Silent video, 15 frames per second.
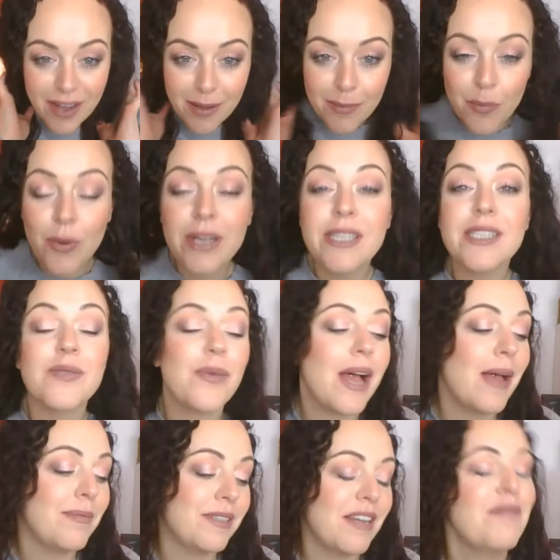I'm
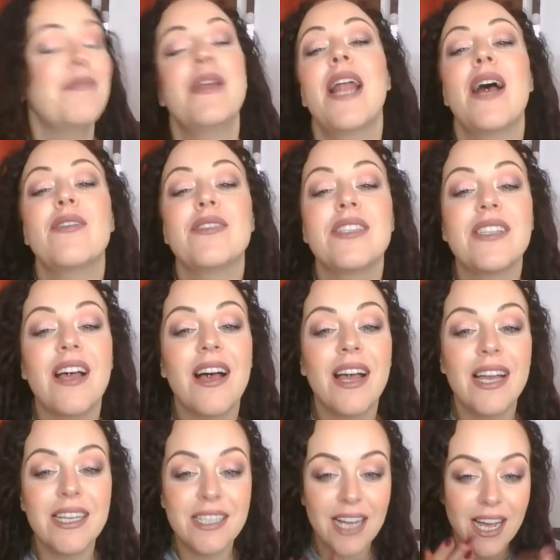windswept, I've been
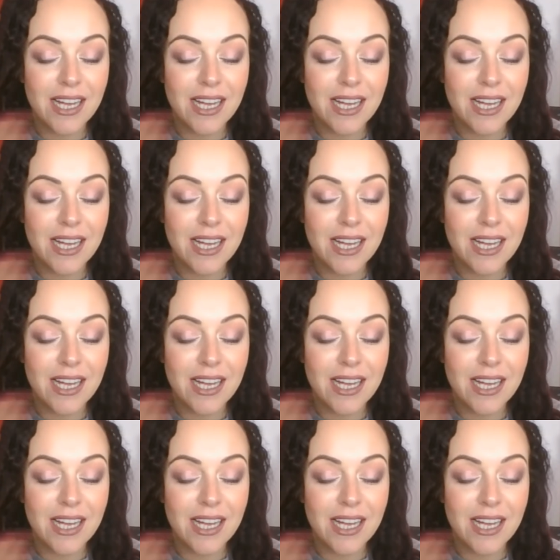outside,